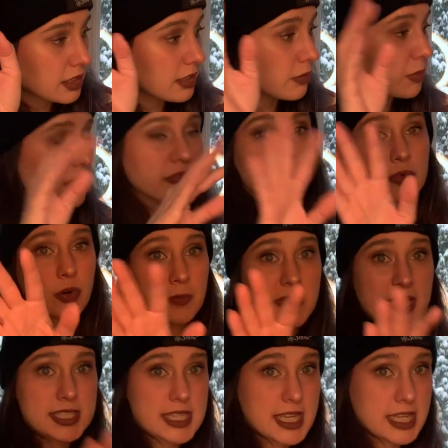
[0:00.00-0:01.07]
whatever form
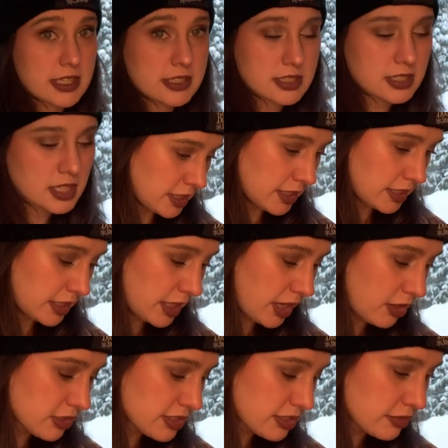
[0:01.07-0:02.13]
that takes. I
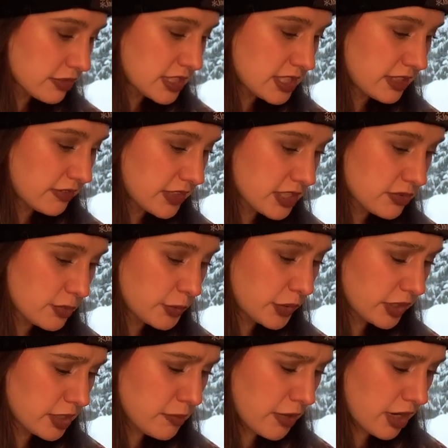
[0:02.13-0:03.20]
also received this from
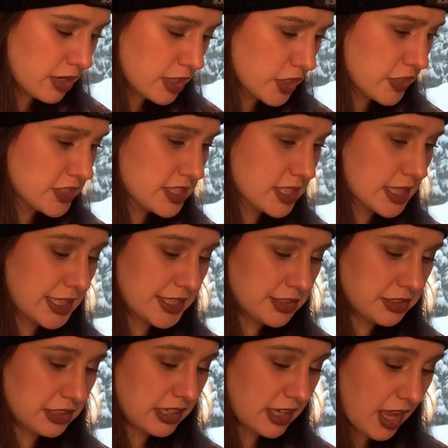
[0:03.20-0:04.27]
William Morrow. It's
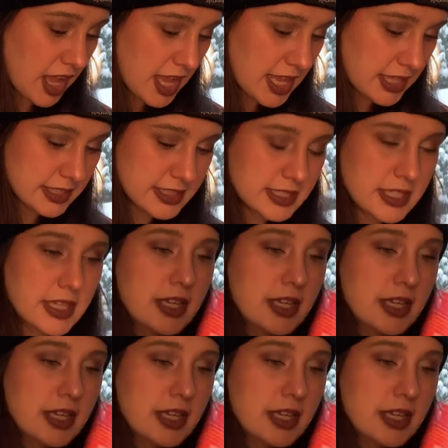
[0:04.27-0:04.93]
Little Gods.